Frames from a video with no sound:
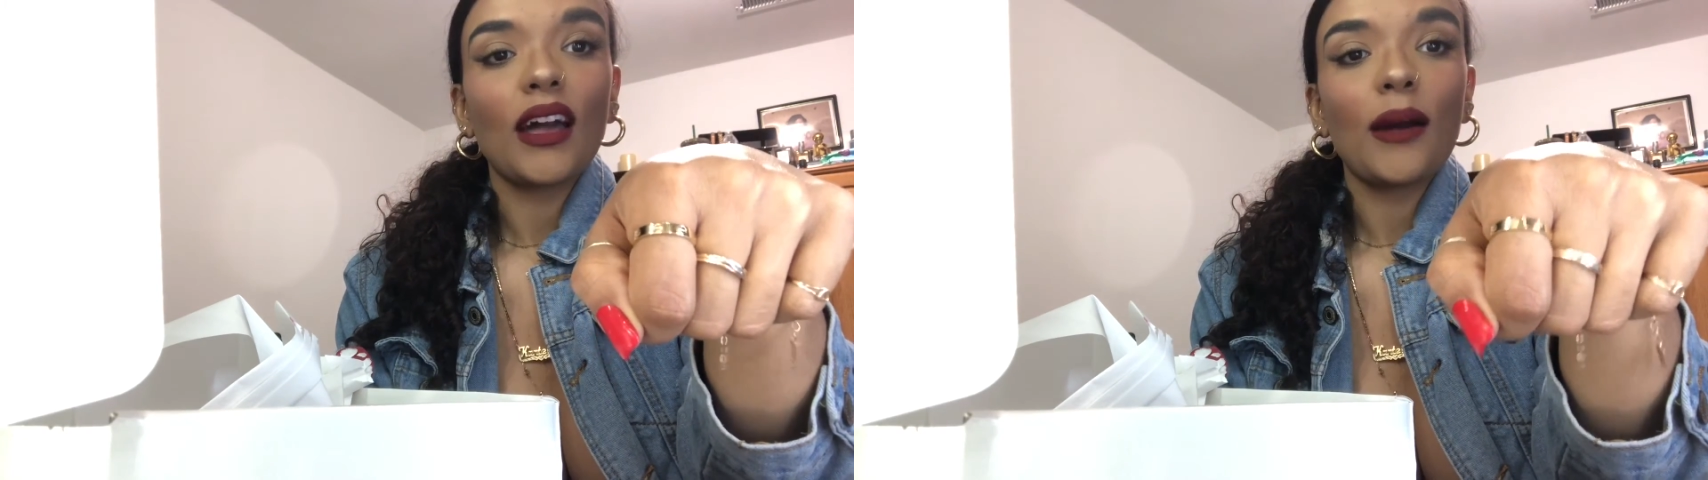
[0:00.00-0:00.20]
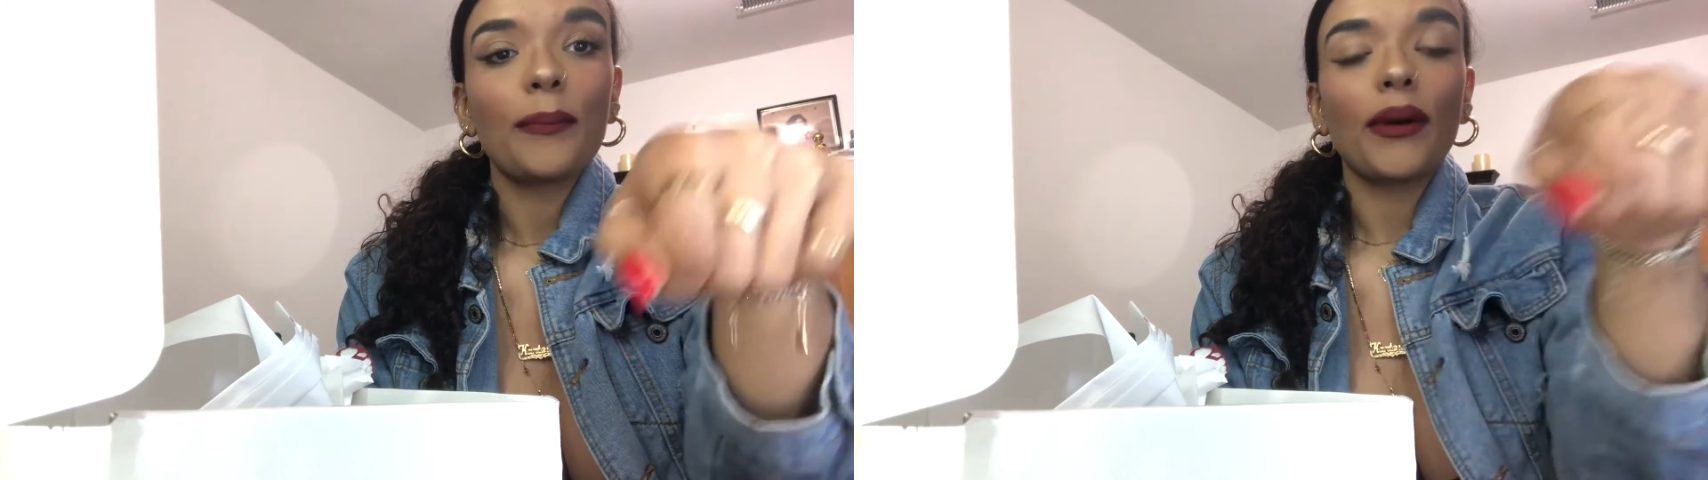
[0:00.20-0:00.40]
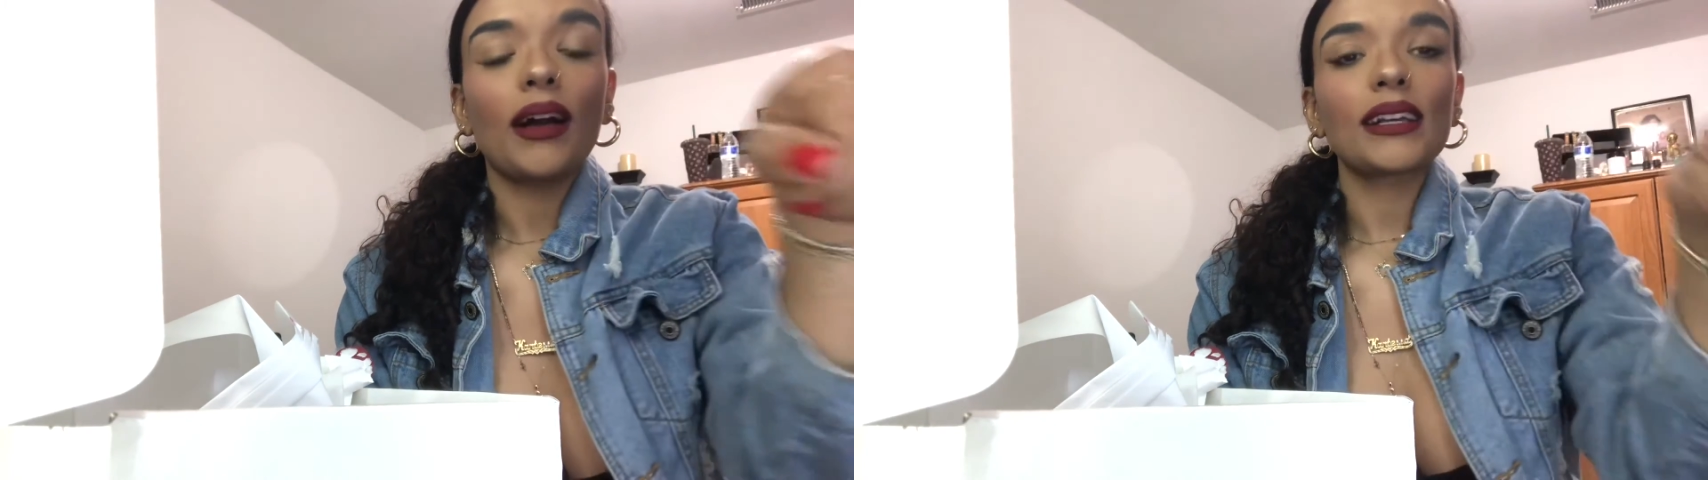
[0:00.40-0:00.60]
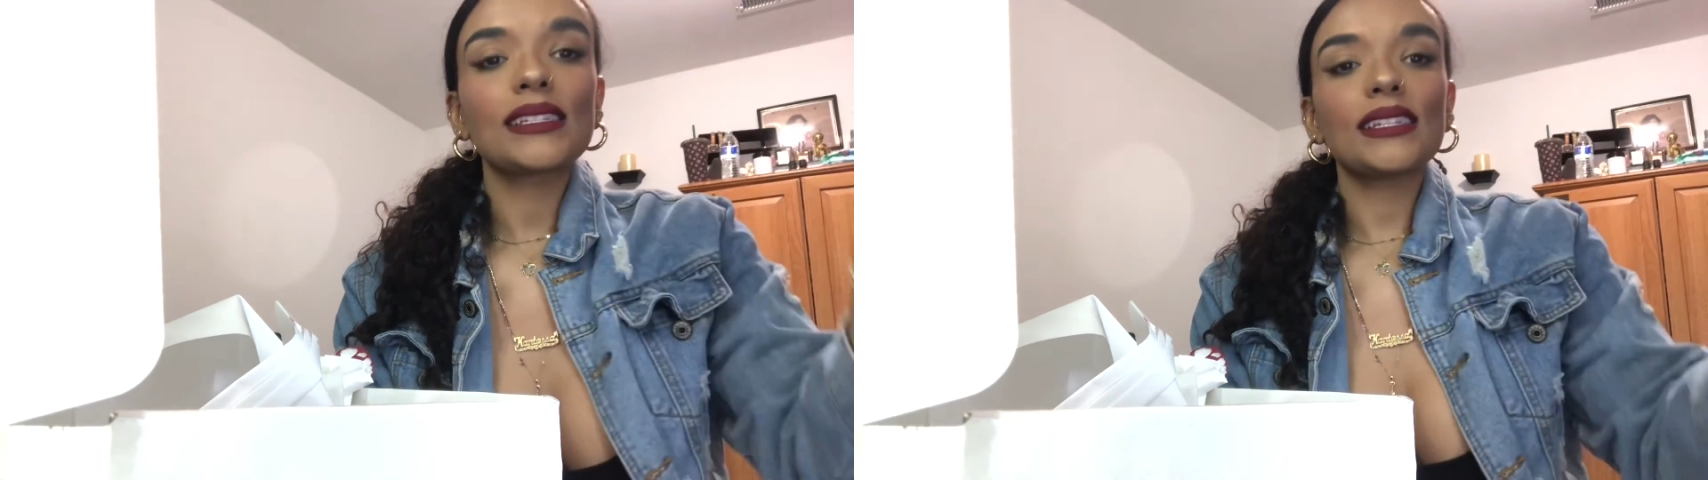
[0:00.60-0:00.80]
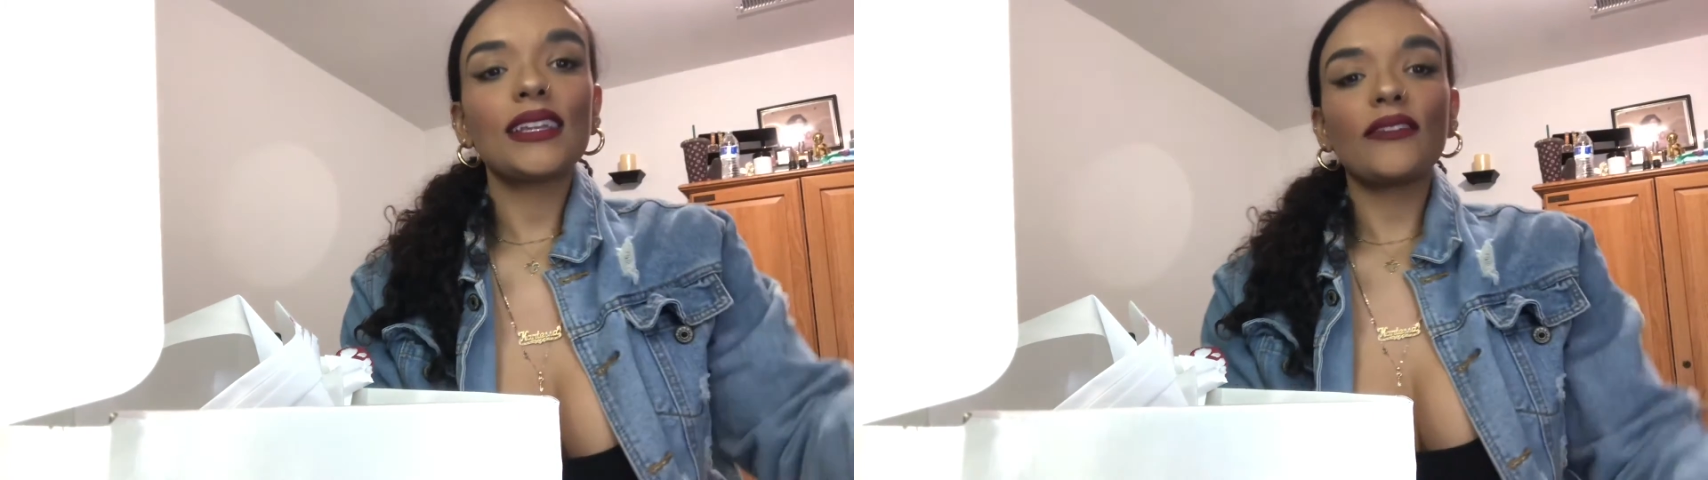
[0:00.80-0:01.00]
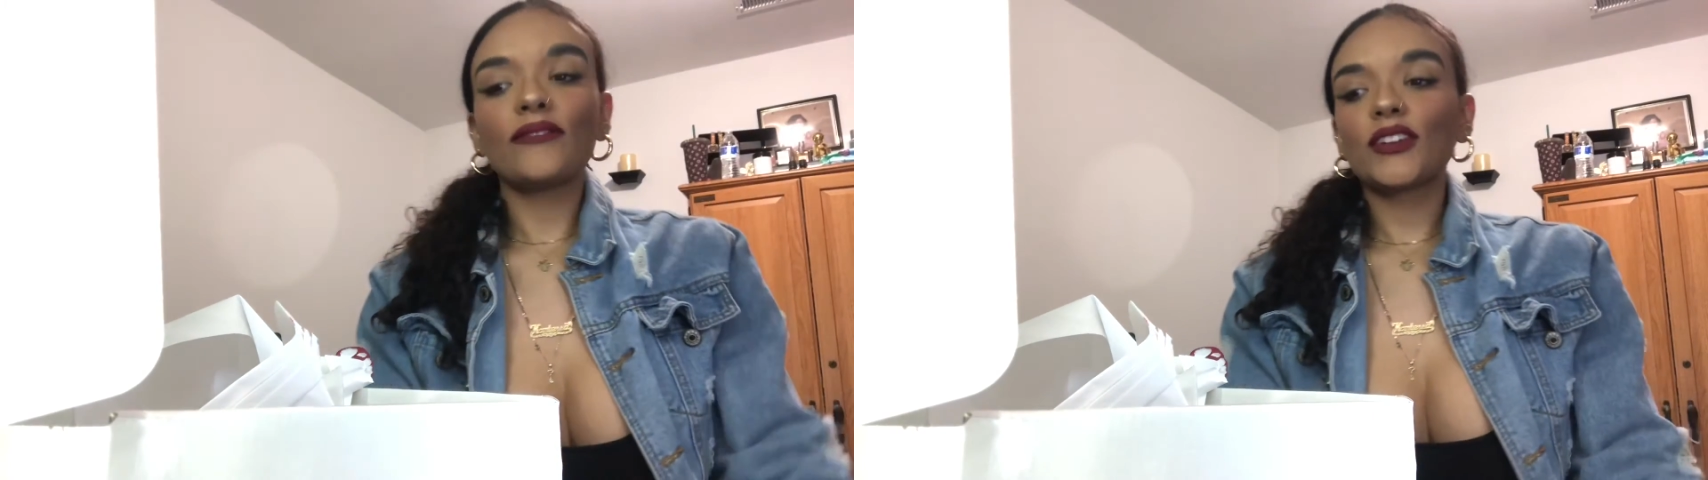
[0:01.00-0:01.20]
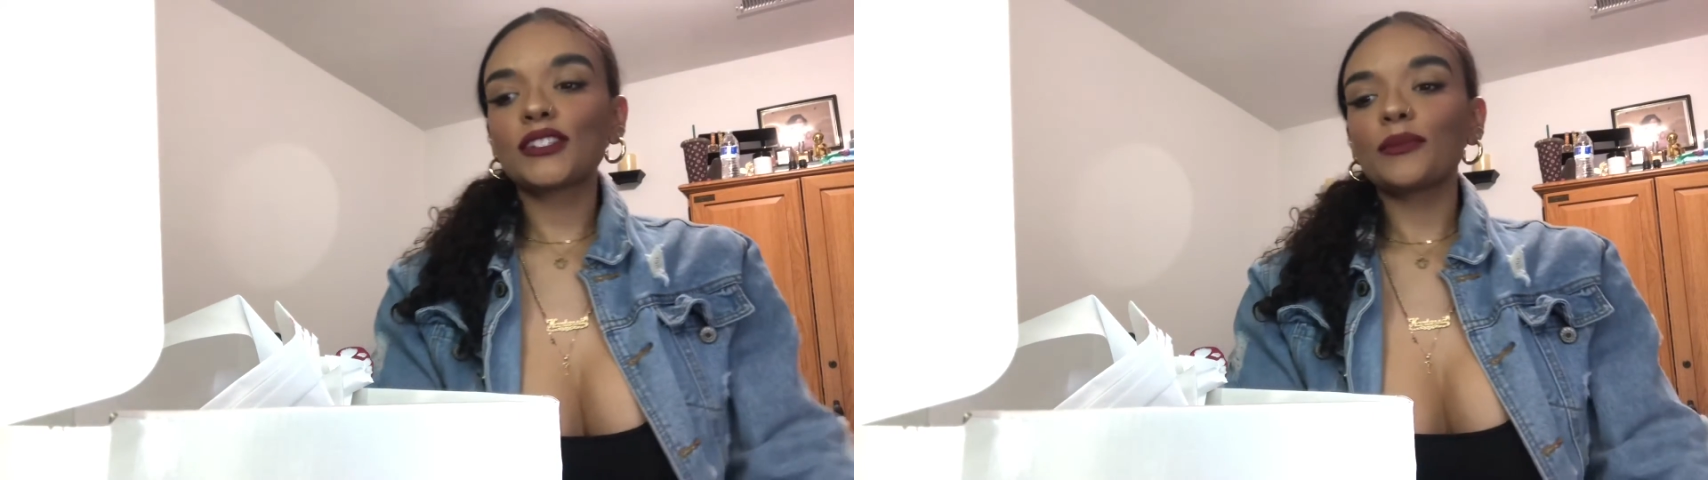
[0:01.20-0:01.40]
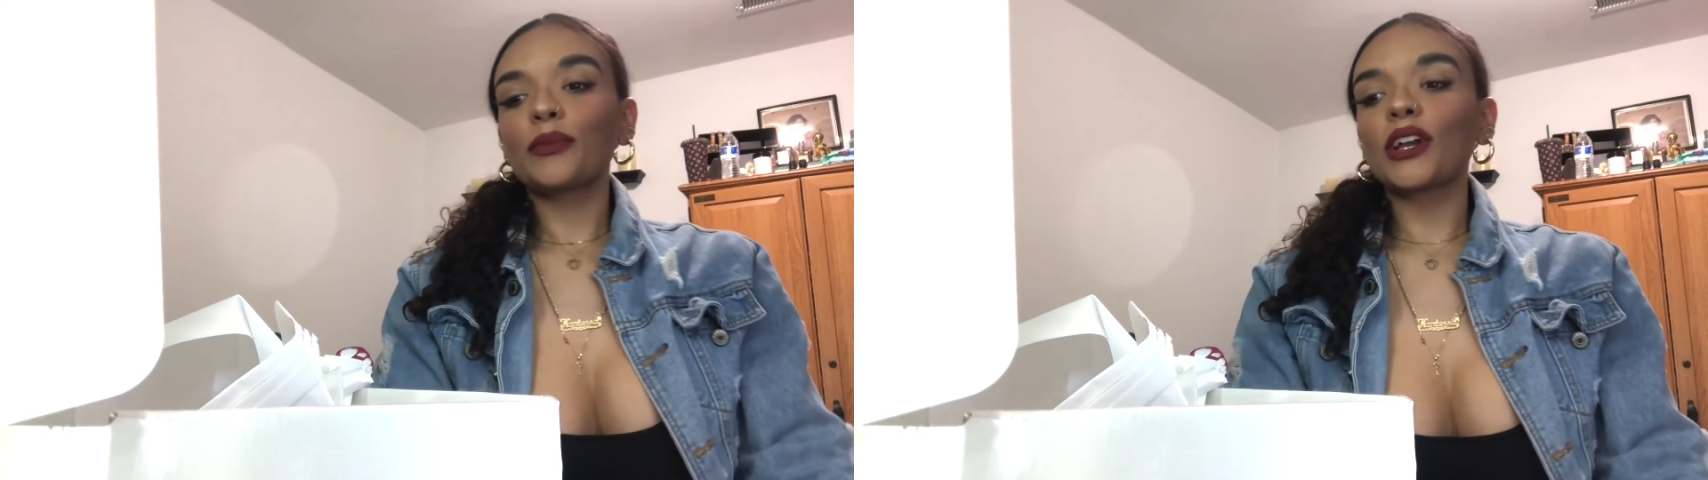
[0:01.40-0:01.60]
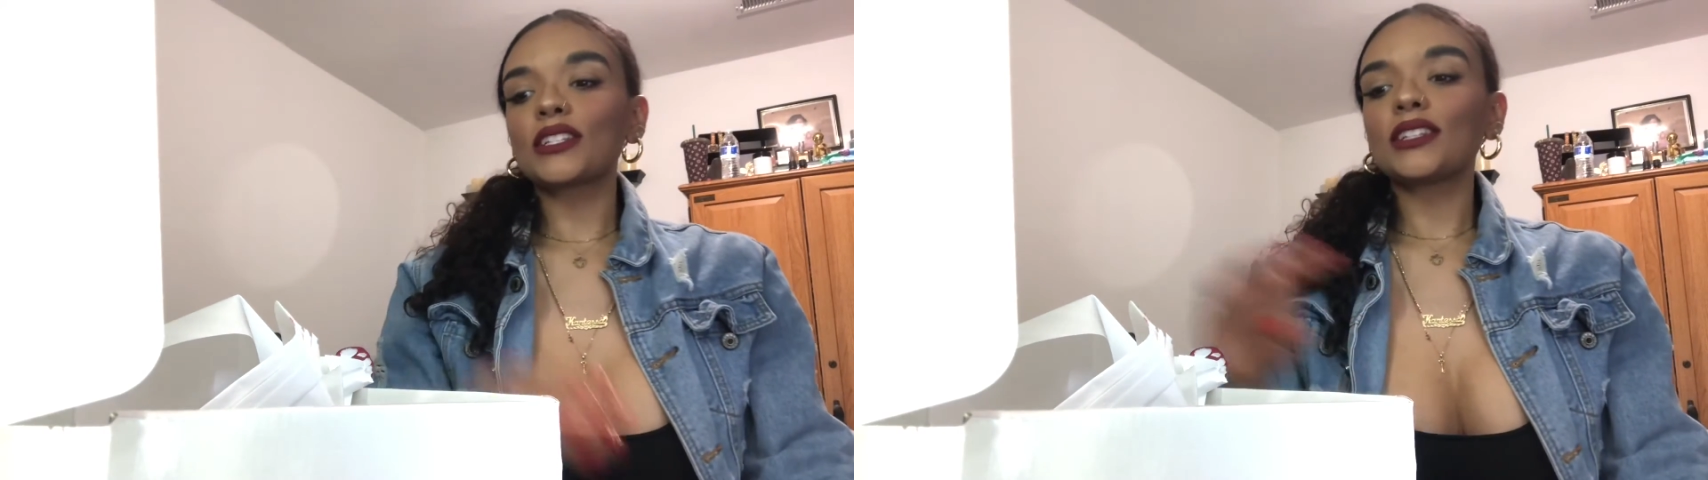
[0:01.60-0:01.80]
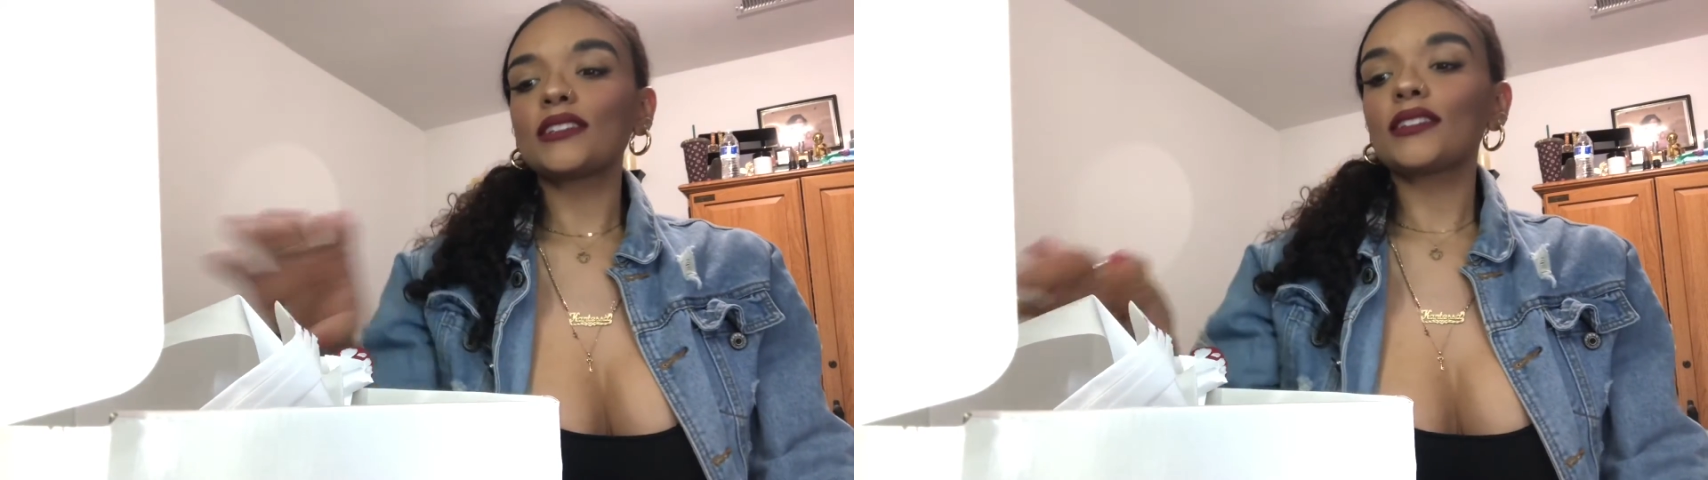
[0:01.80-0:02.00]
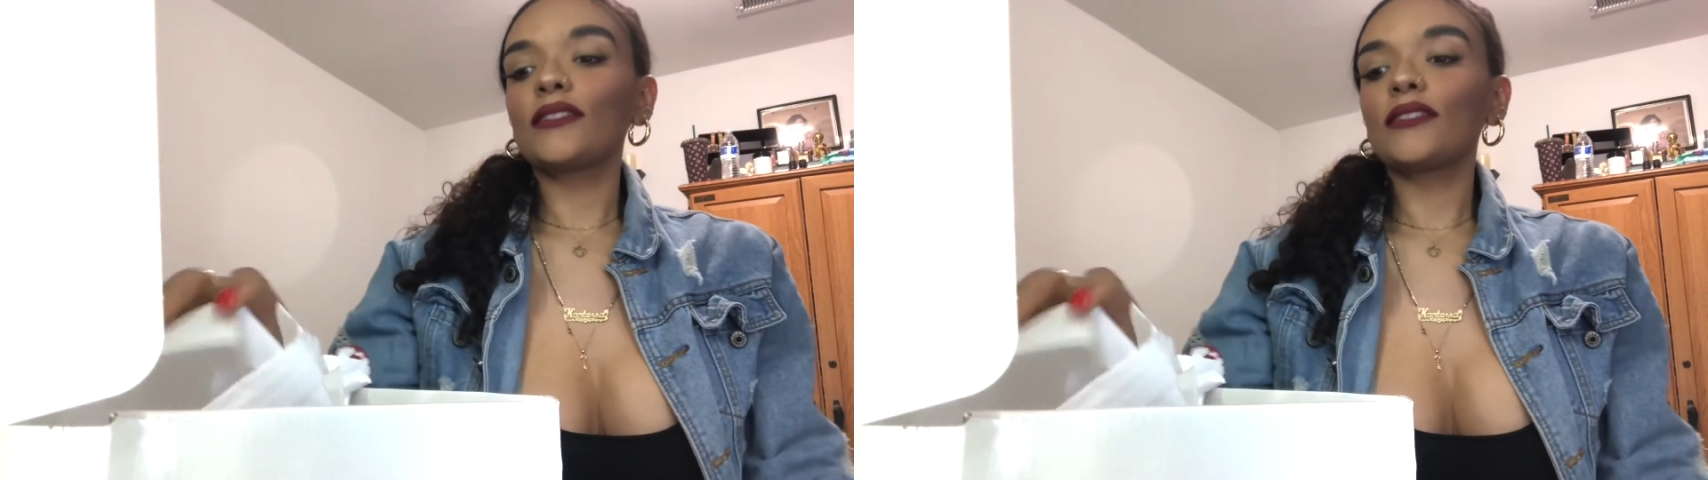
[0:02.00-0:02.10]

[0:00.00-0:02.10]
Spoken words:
unboxing and first impressions